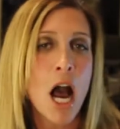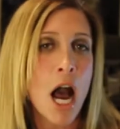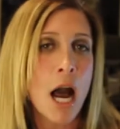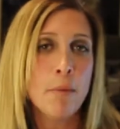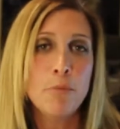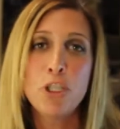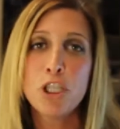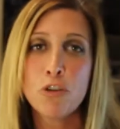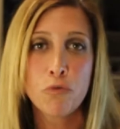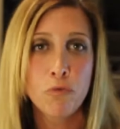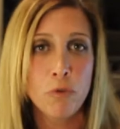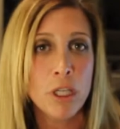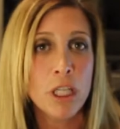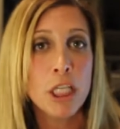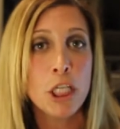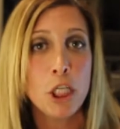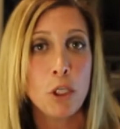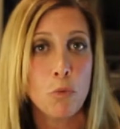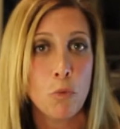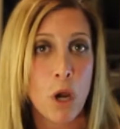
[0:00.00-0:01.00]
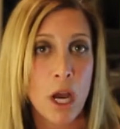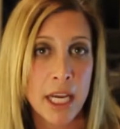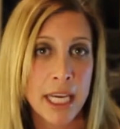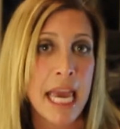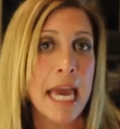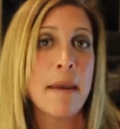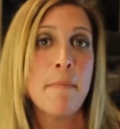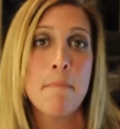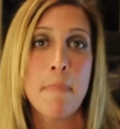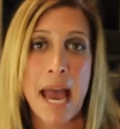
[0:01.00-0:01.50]
Um, really,
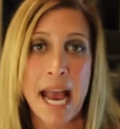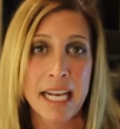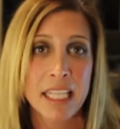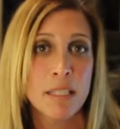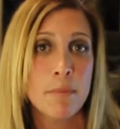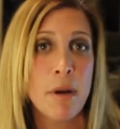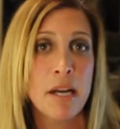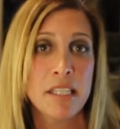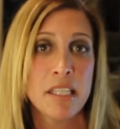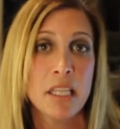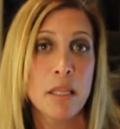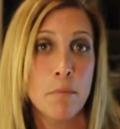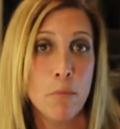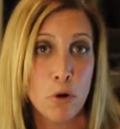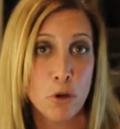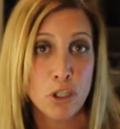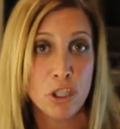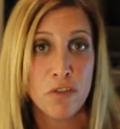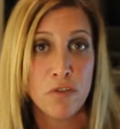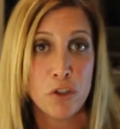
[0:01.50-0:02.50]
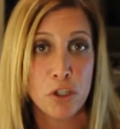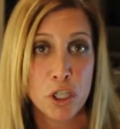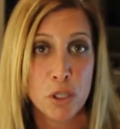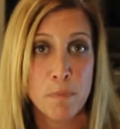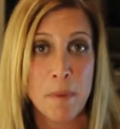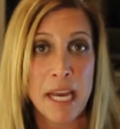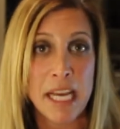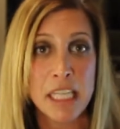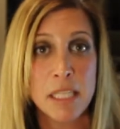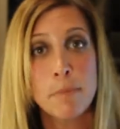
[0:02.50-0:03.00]
again, maximizing the most of your
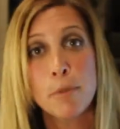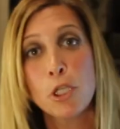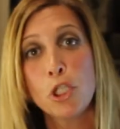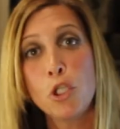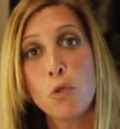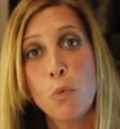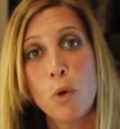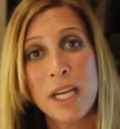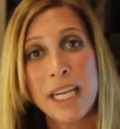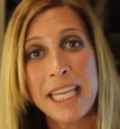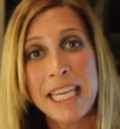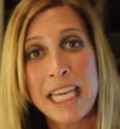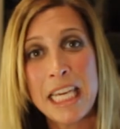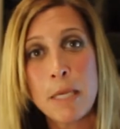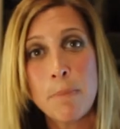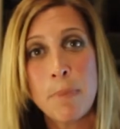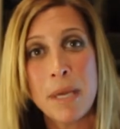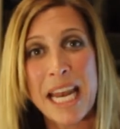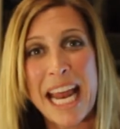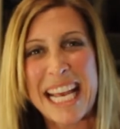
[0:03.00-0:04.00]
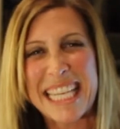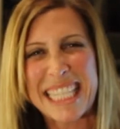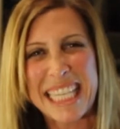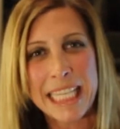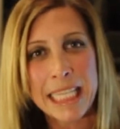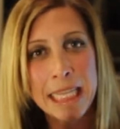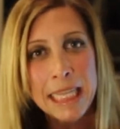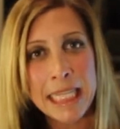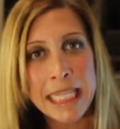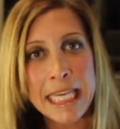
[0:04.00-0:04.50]
space because you want to keep it as
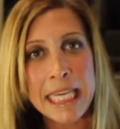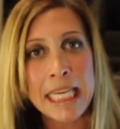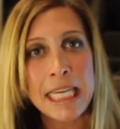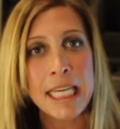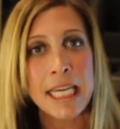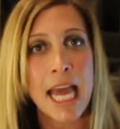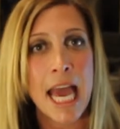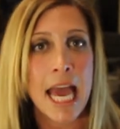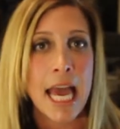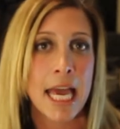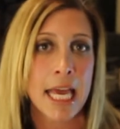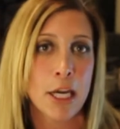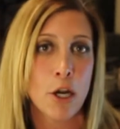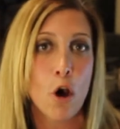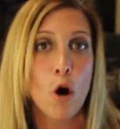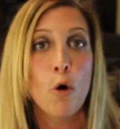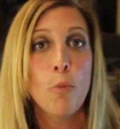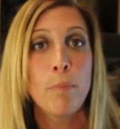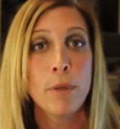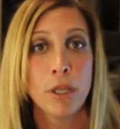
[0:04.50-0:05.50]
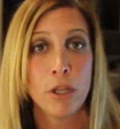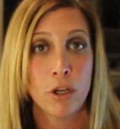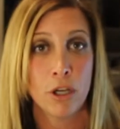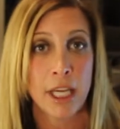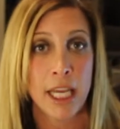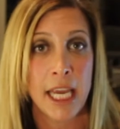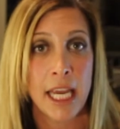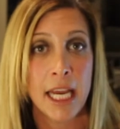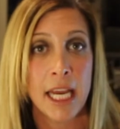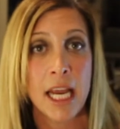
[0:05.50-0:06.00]
clean and
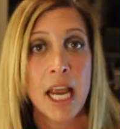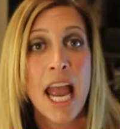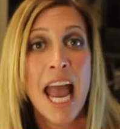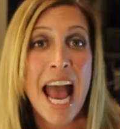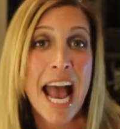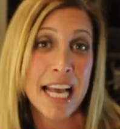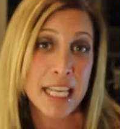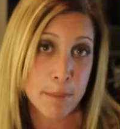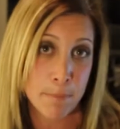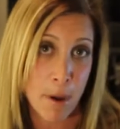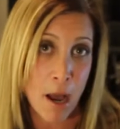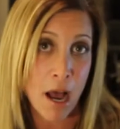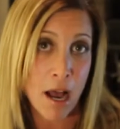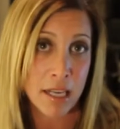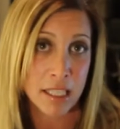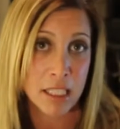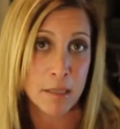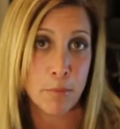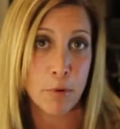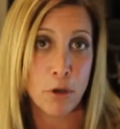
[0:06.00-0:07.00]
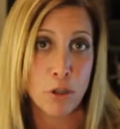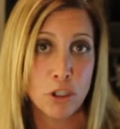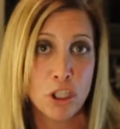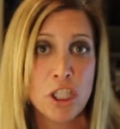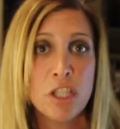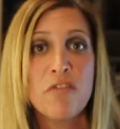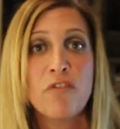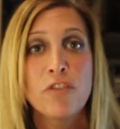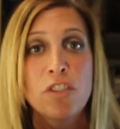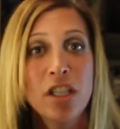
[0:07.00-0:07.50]
open-looking as possible,
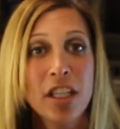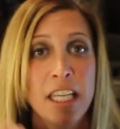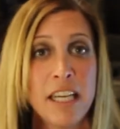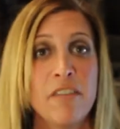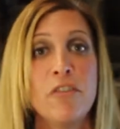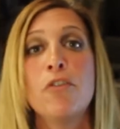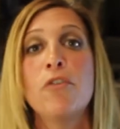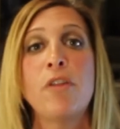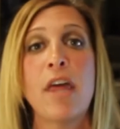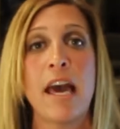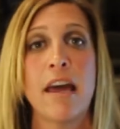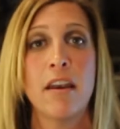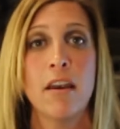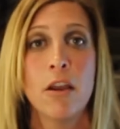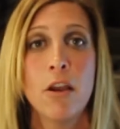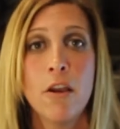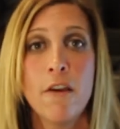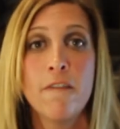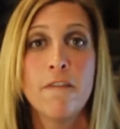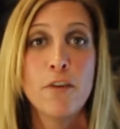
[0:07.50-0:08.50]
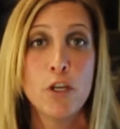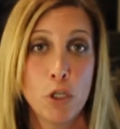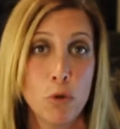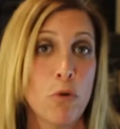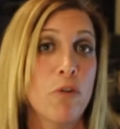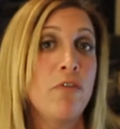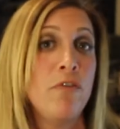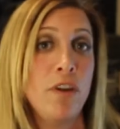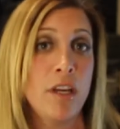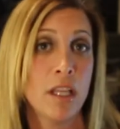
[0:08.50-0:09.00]
just to give you that
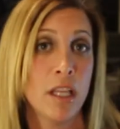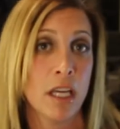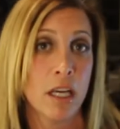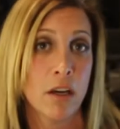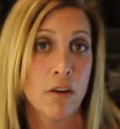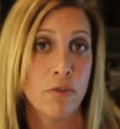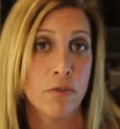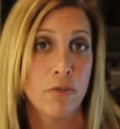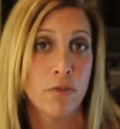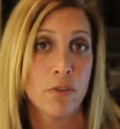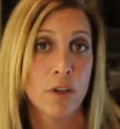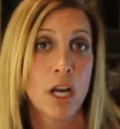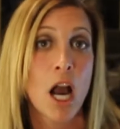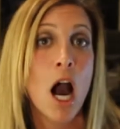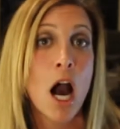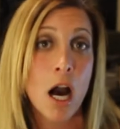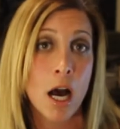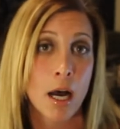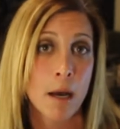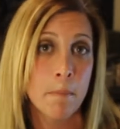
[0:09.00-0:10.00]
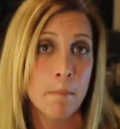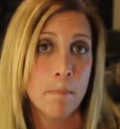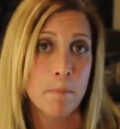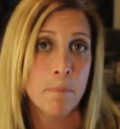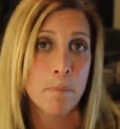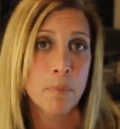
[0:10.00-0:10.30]
visual feeling of calm.